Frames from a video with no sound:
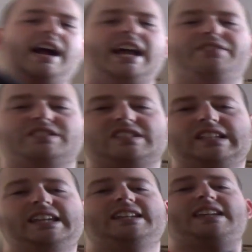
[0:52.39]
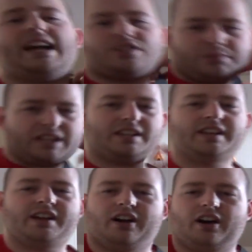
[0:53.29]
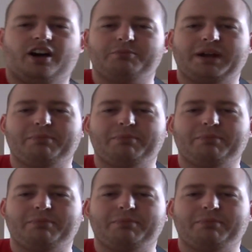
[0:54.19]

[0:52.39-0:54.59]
I have a sling attachment on my